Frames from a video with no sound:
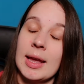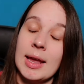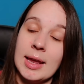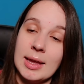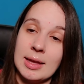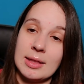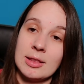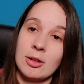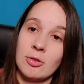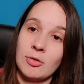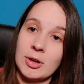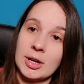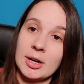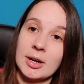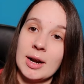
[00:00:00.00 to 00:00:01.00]
And they'll
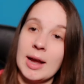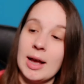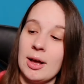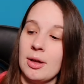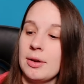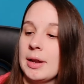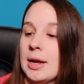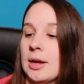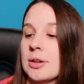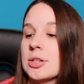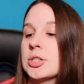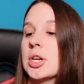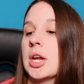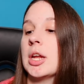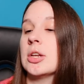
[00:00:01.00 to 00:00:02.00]
figure out how to
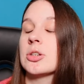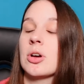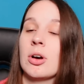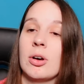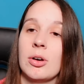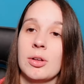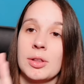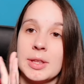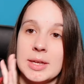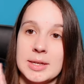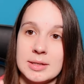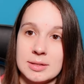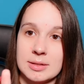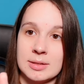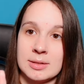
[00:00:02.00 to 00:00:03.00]
change all
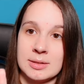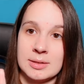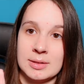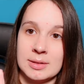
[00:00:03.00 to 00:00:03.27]
this.